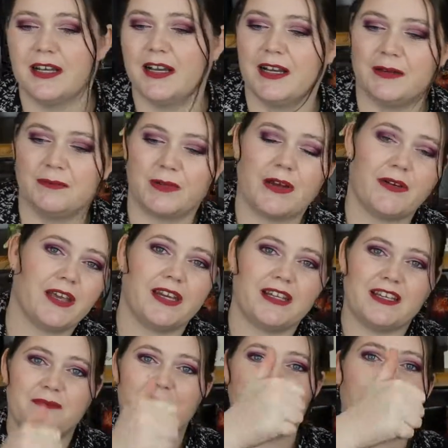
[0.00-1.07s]
go
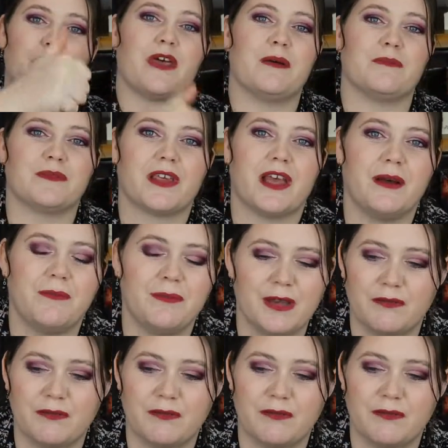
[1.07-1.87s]
ahead, give me a thumbs up.